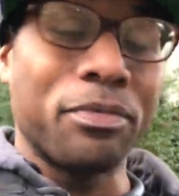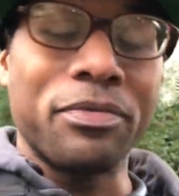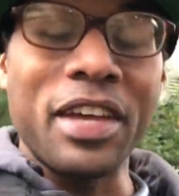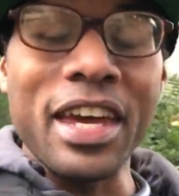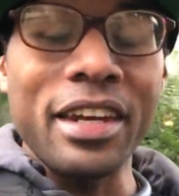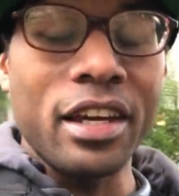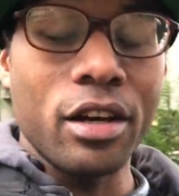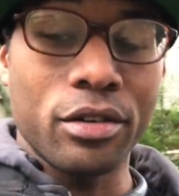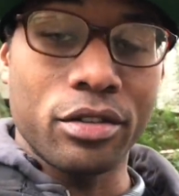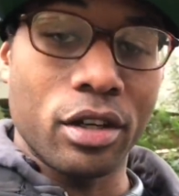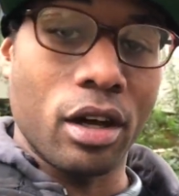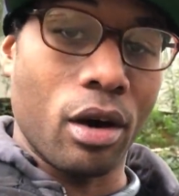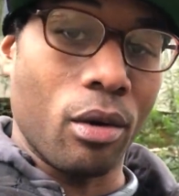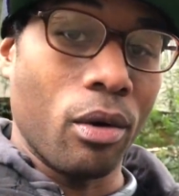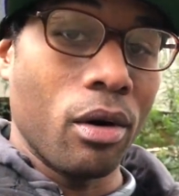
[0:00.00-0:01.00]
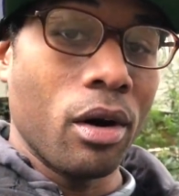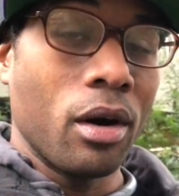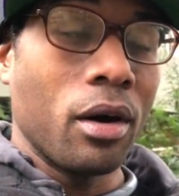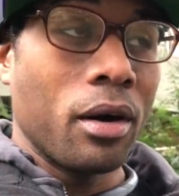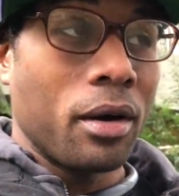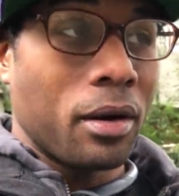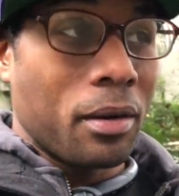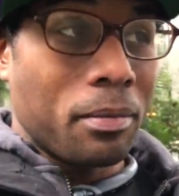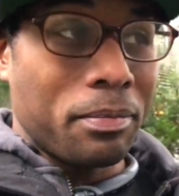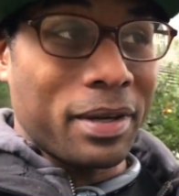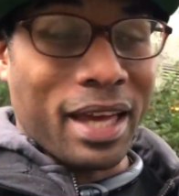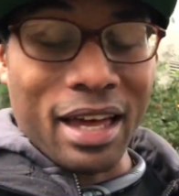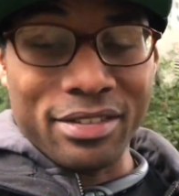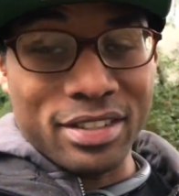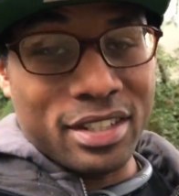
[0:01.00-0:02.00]
10 years ago,
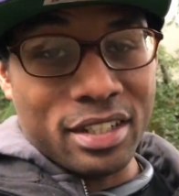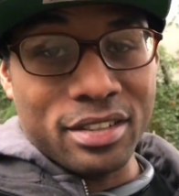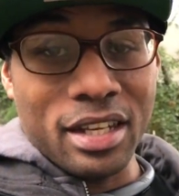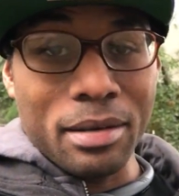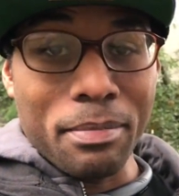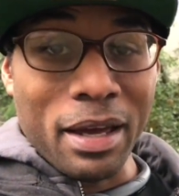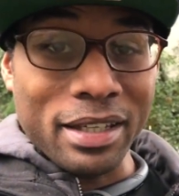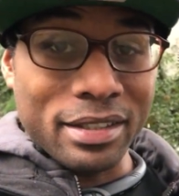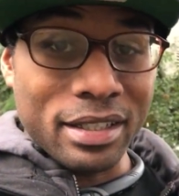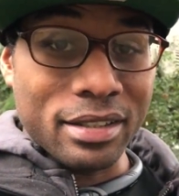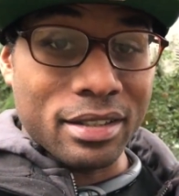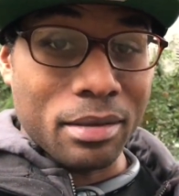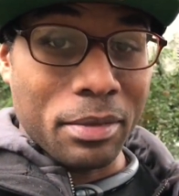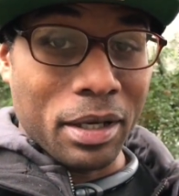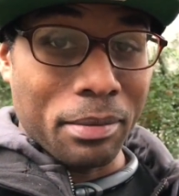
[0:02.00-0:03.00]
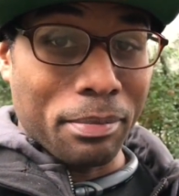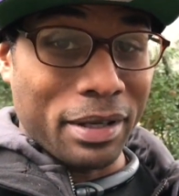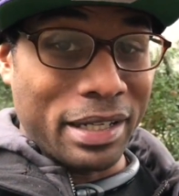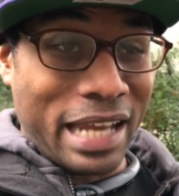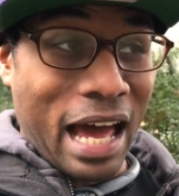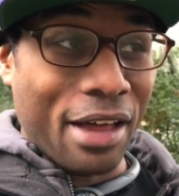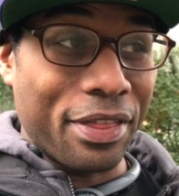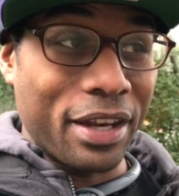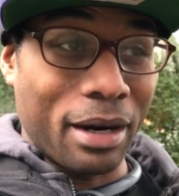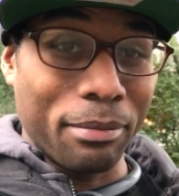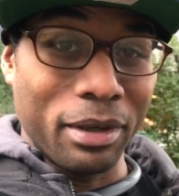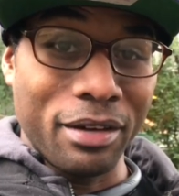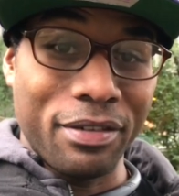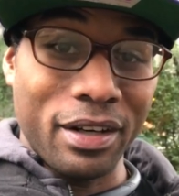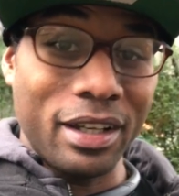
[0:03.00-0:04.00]
because it just didn't make sense to me. But now that
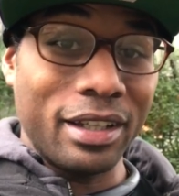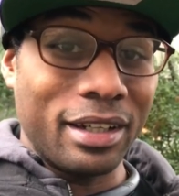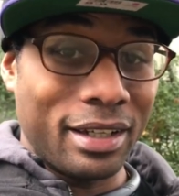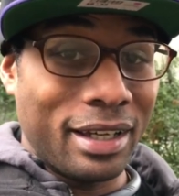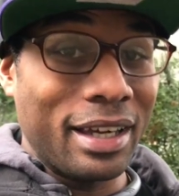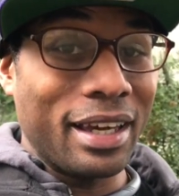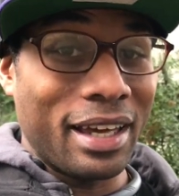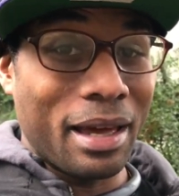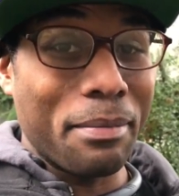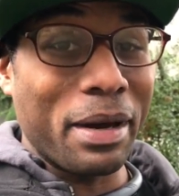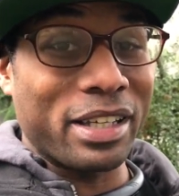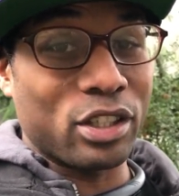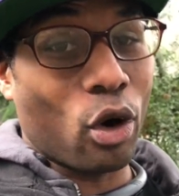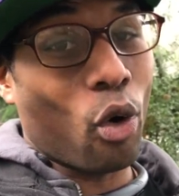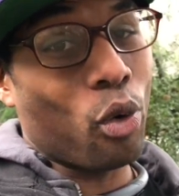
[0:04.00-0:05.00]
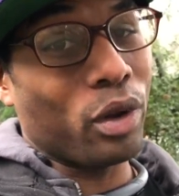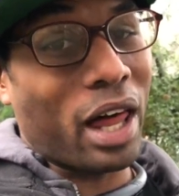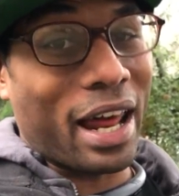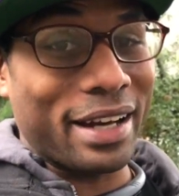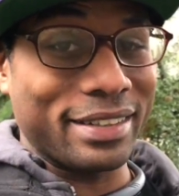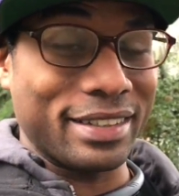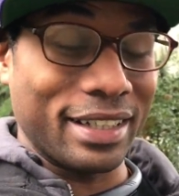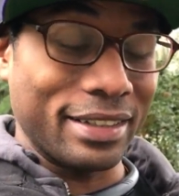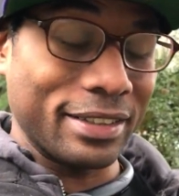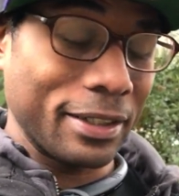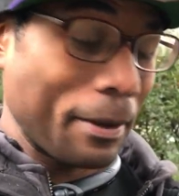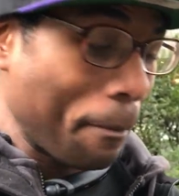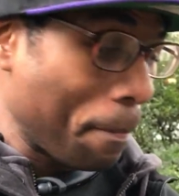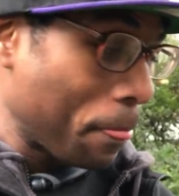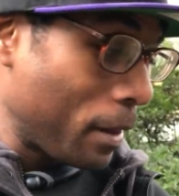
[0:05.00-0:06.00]
I'm living it, it makes a whole lot of sense.
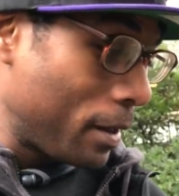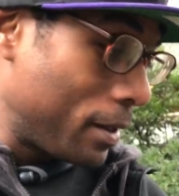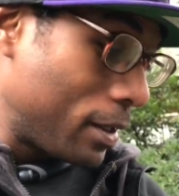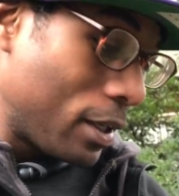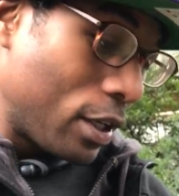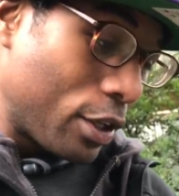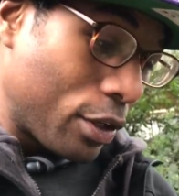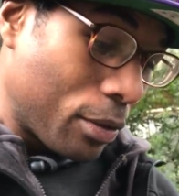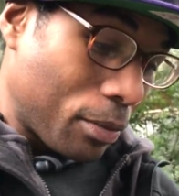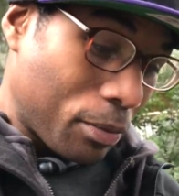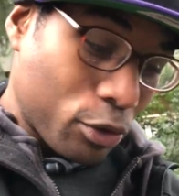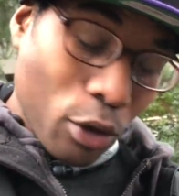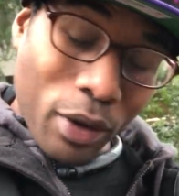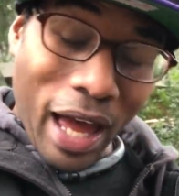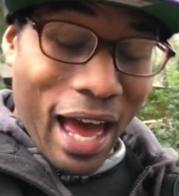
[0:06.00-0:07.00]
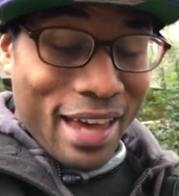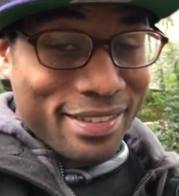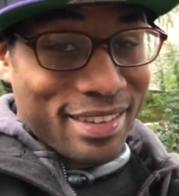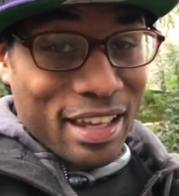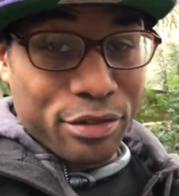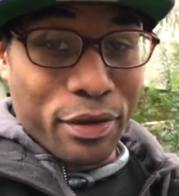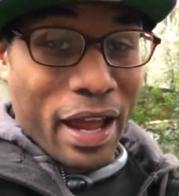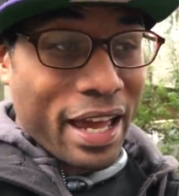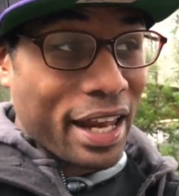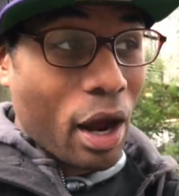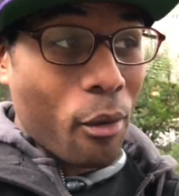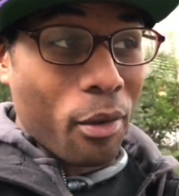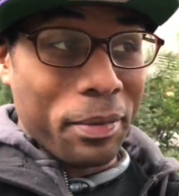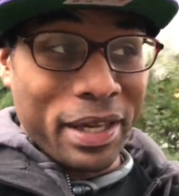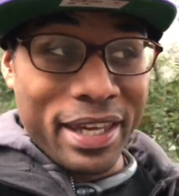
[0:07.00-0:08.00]
So guys, thanks for hanging
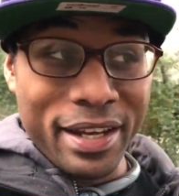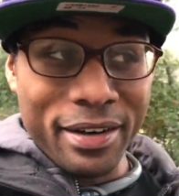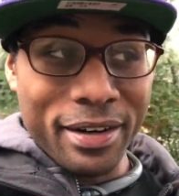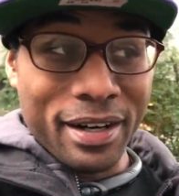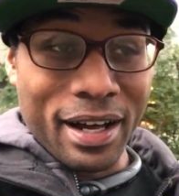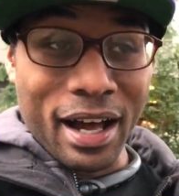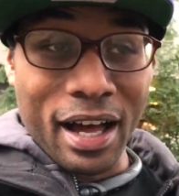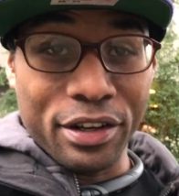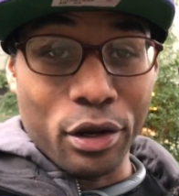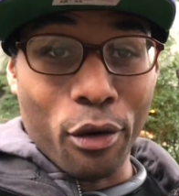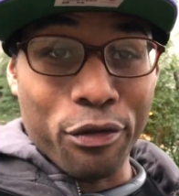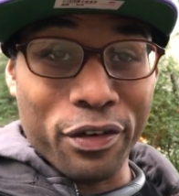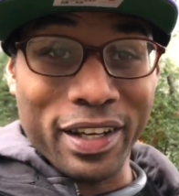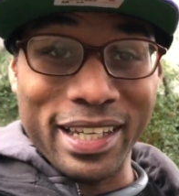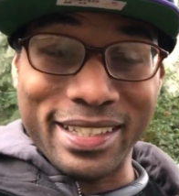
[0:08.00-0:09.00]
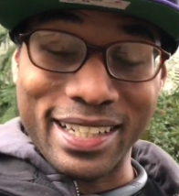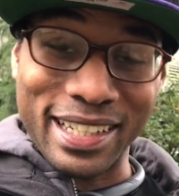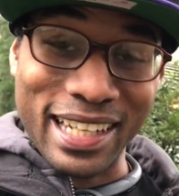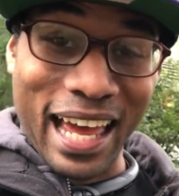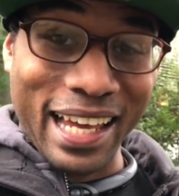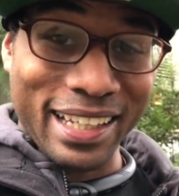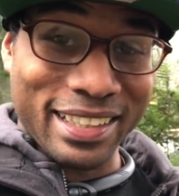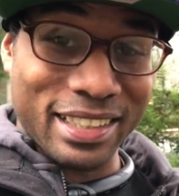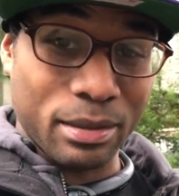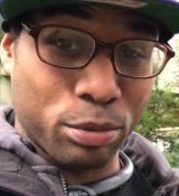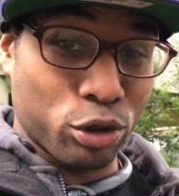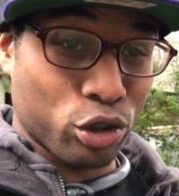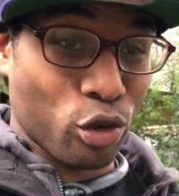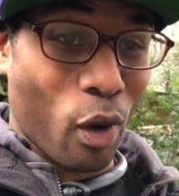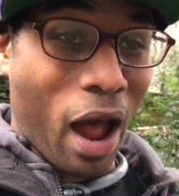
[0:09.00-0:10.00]
out with me here. Don't forget to like,
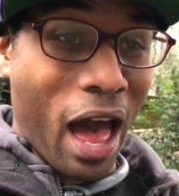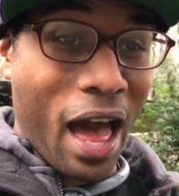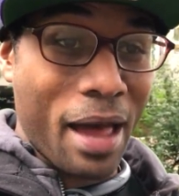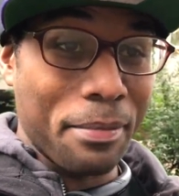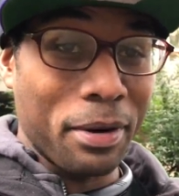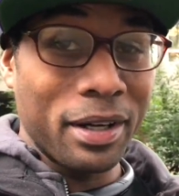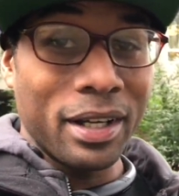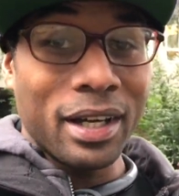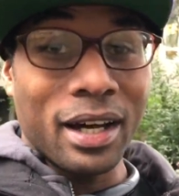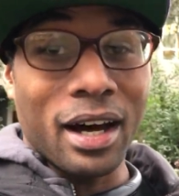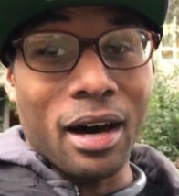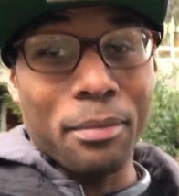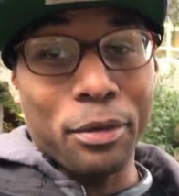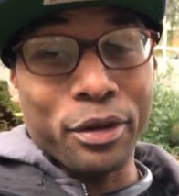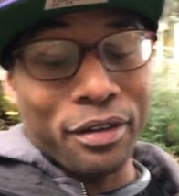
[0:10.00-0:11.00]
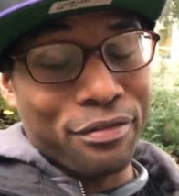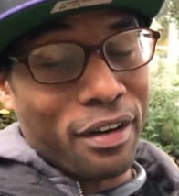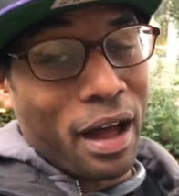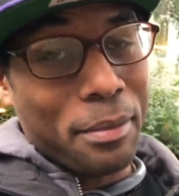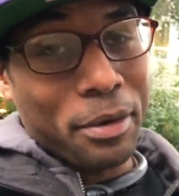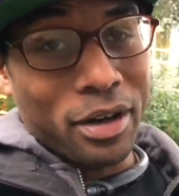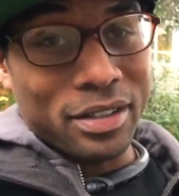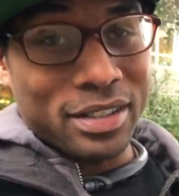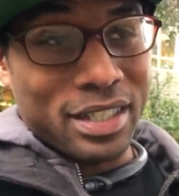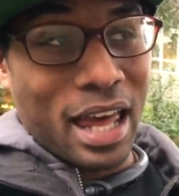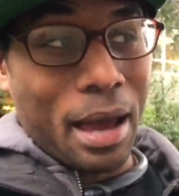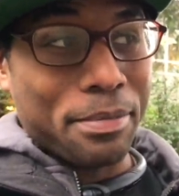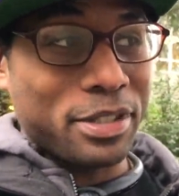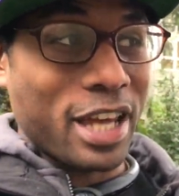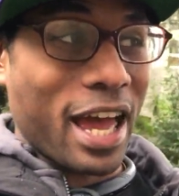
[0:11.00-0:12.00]
subscribe. You can find me on
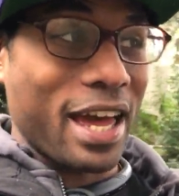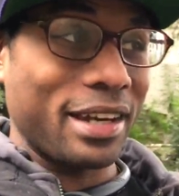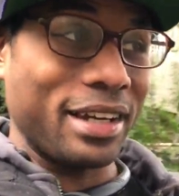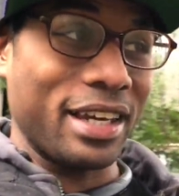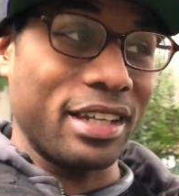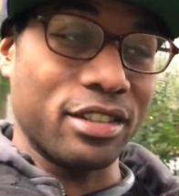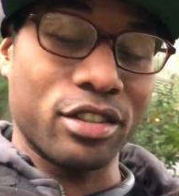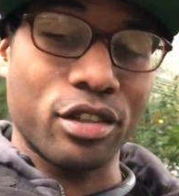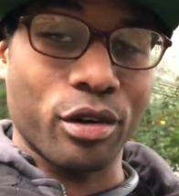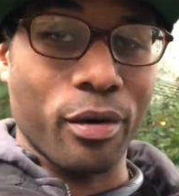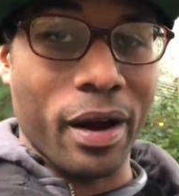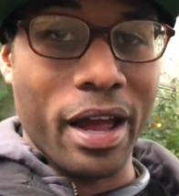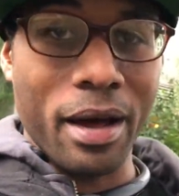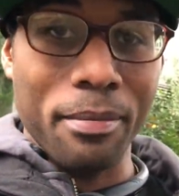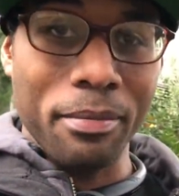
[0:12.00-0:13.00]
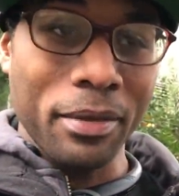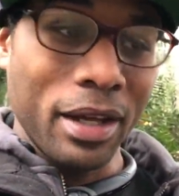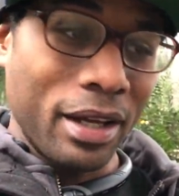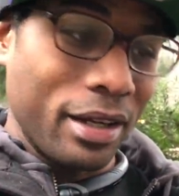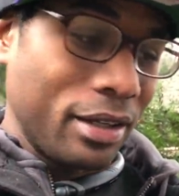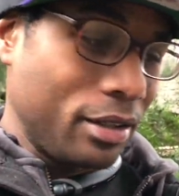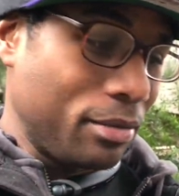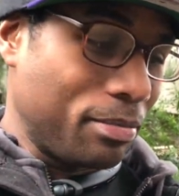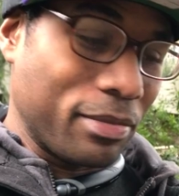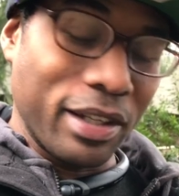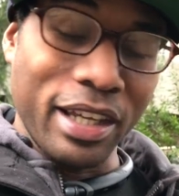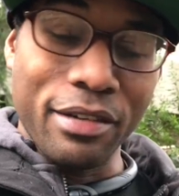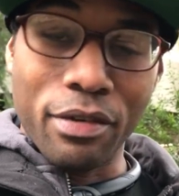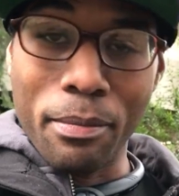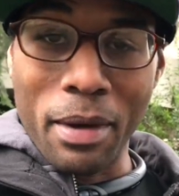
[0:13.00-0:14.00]
Snapchat, Instagram.
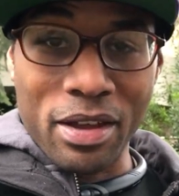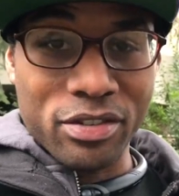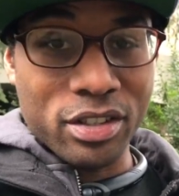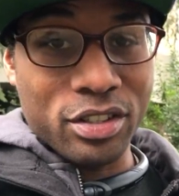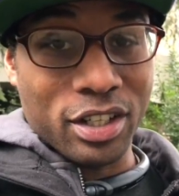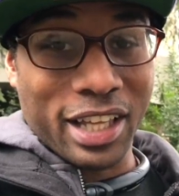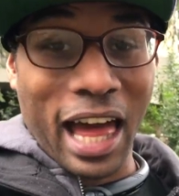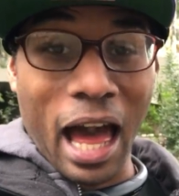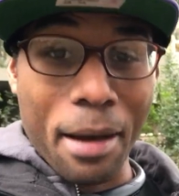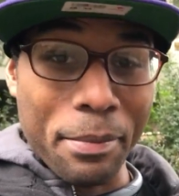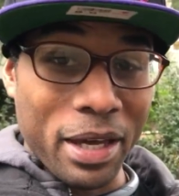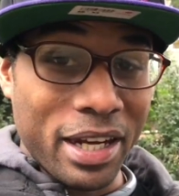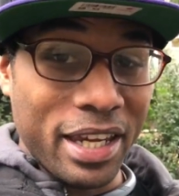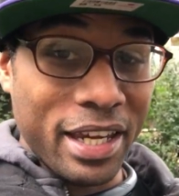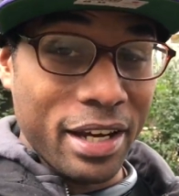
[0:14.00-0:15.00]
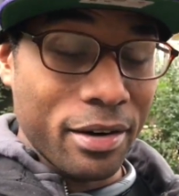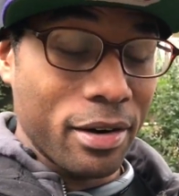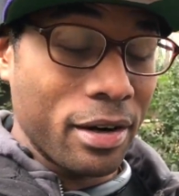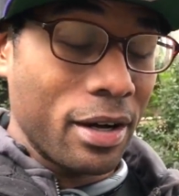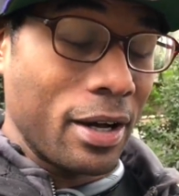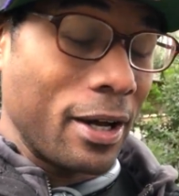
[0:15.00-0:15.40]
Leave a message or comment here.